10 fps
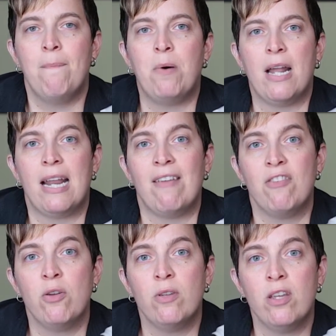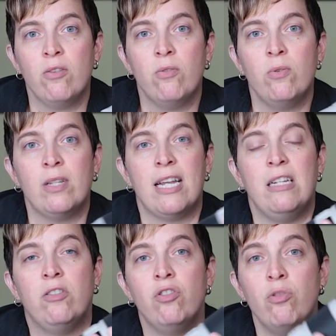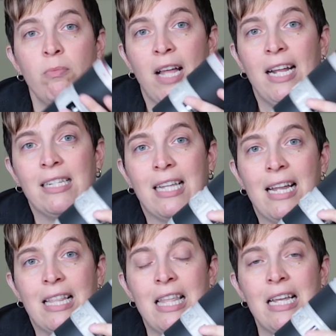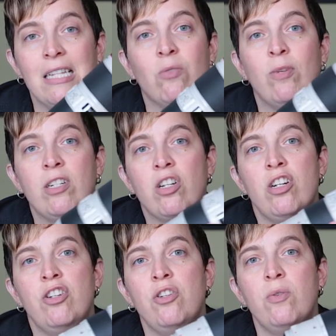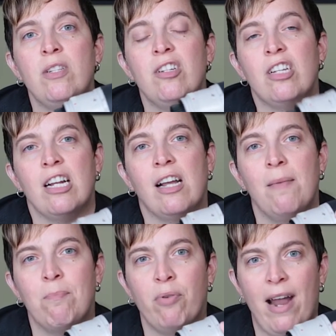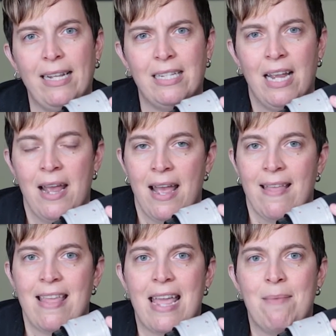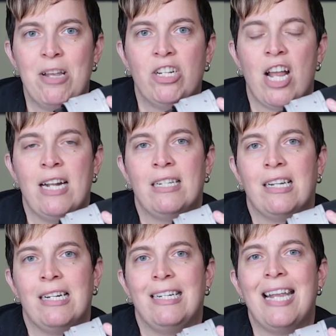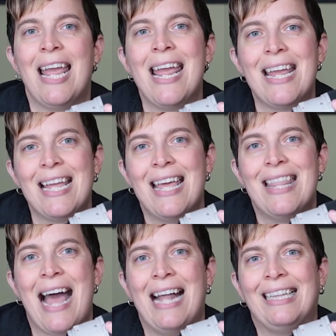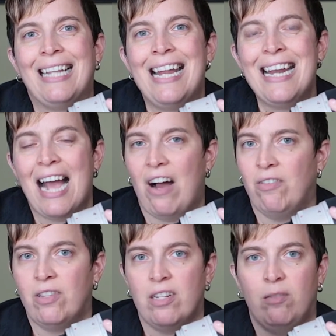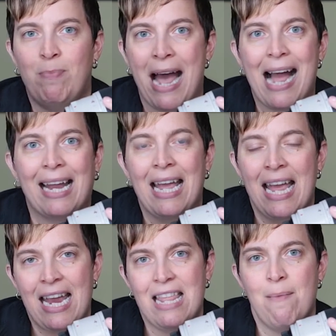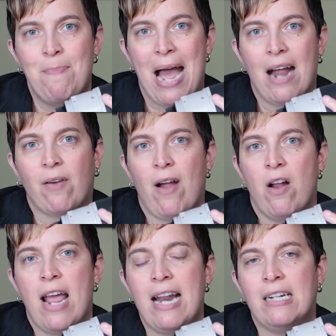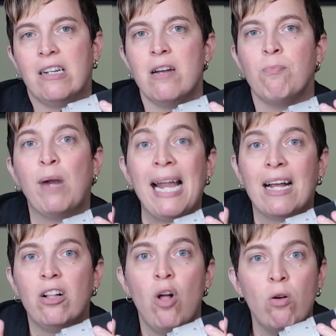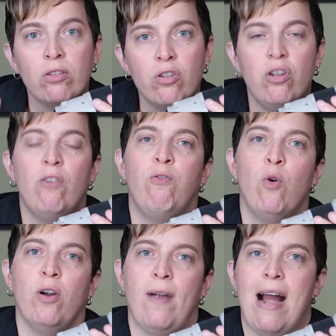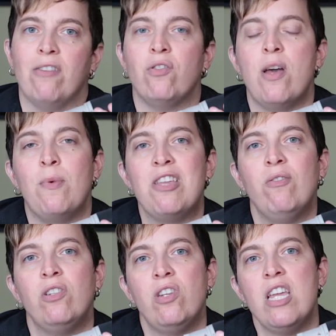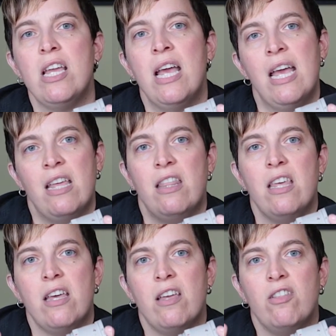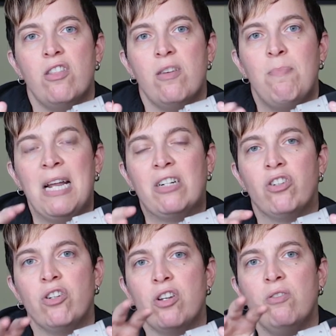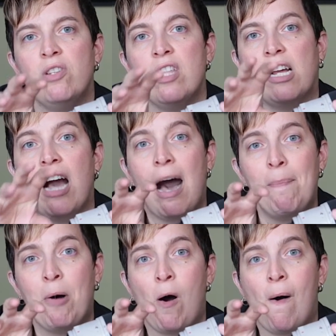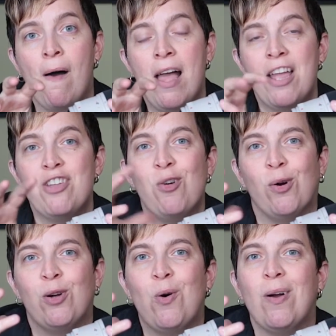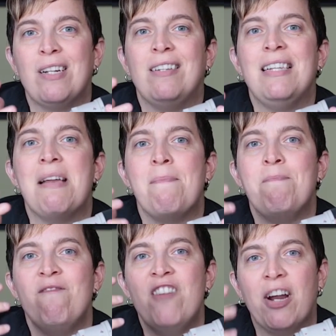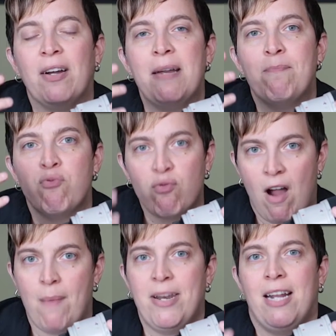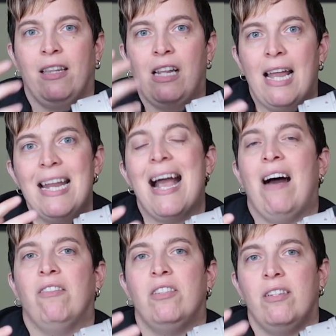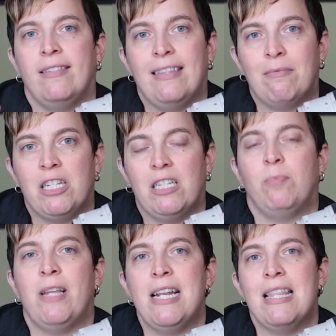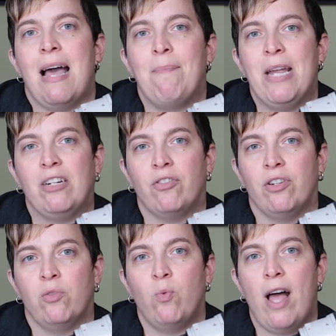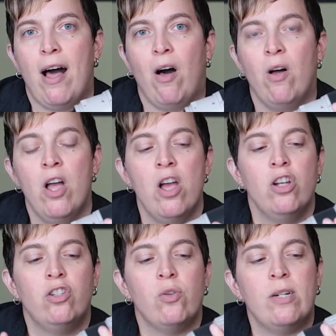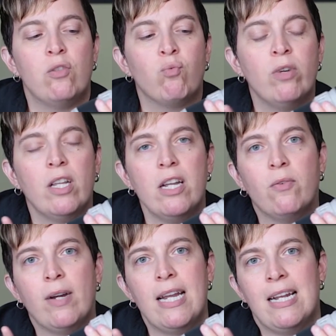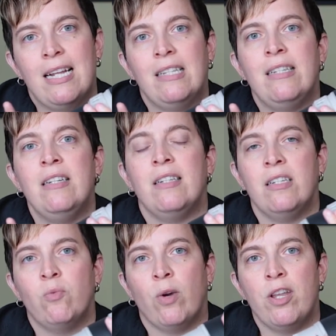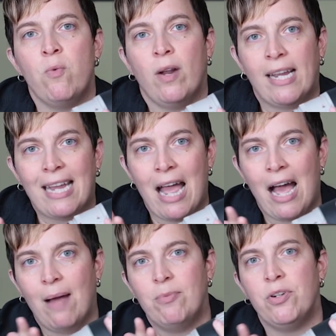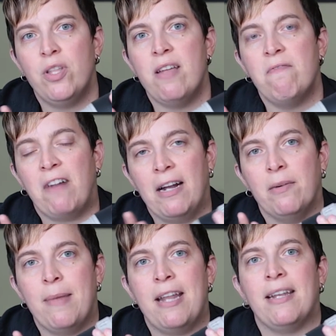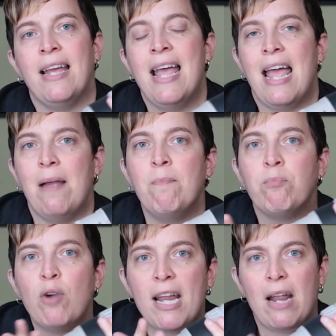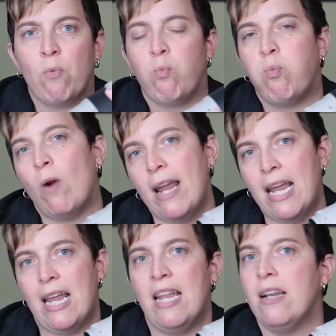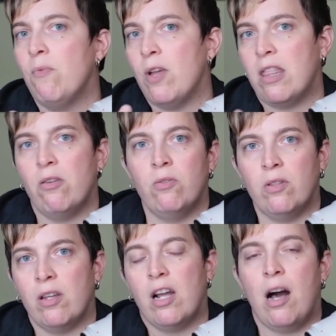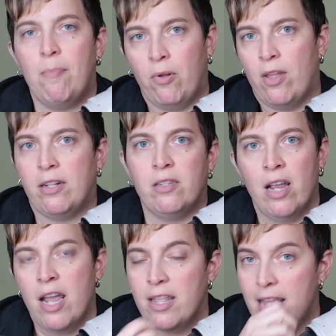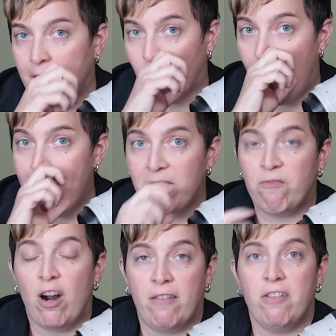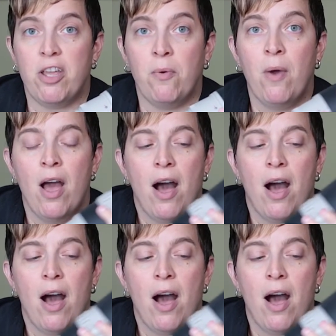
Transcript: But if you use a zoom lens like this, what it's going to do is it's going to compress the image, and it's going to take that lighthouse that's back in the background, and it's going to bring it closer to the foreground, so that when you see the picture, you see the couple, you're going to see a very prominent lighthouse displayed in that picture as well. So it's really great in instances where you want to capture the environment and bring it right in with the couple that's right in front of you.